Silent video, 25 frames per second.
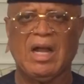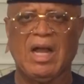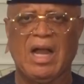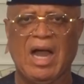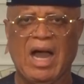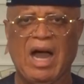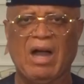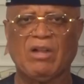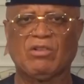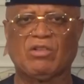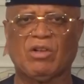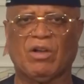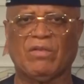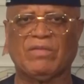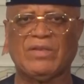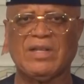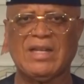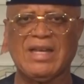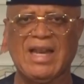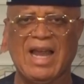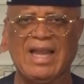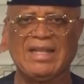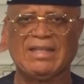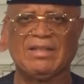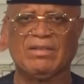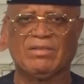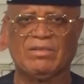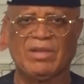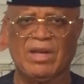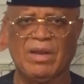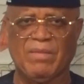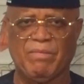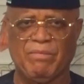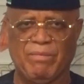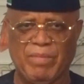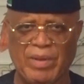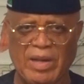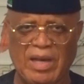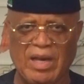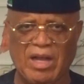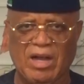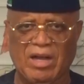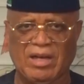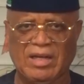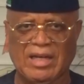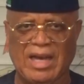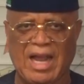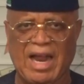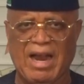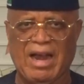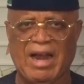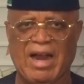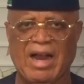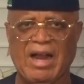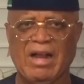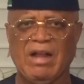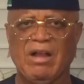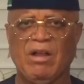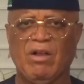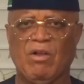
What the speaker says: out of the 93 billion naira